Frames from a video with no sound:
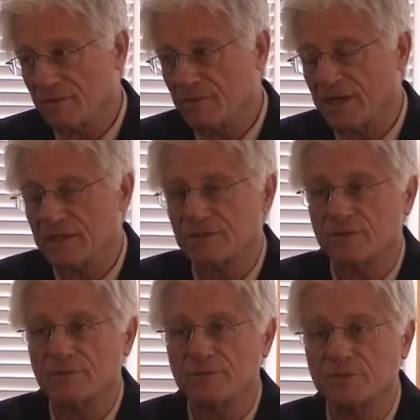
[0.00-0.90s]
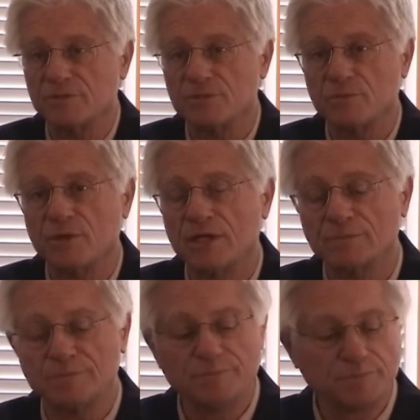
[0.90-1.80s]
We had a scripture this morning,
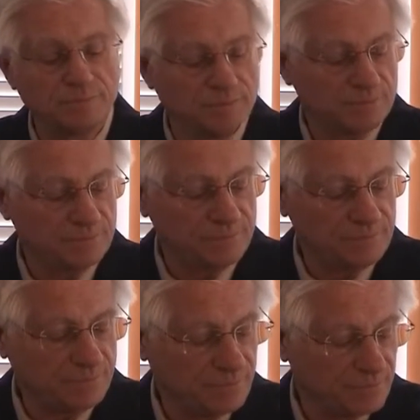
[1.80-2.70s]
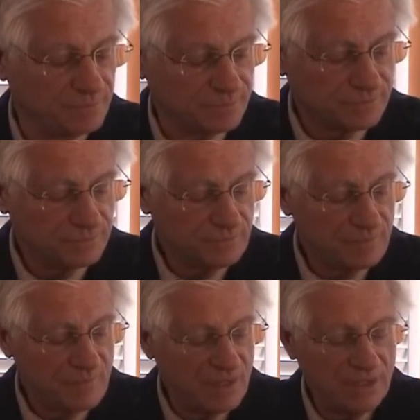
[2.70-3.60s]

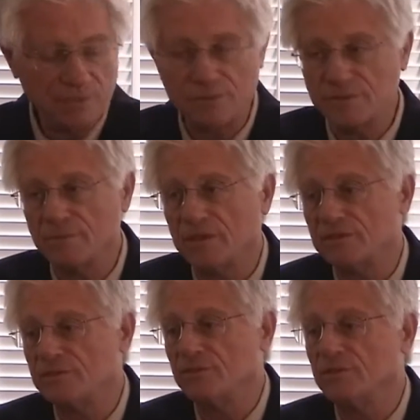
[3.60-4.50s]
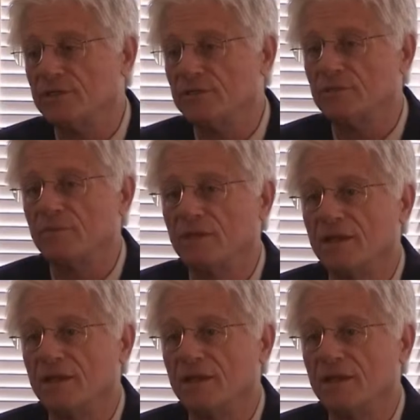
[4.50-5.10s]
and it was about a steward who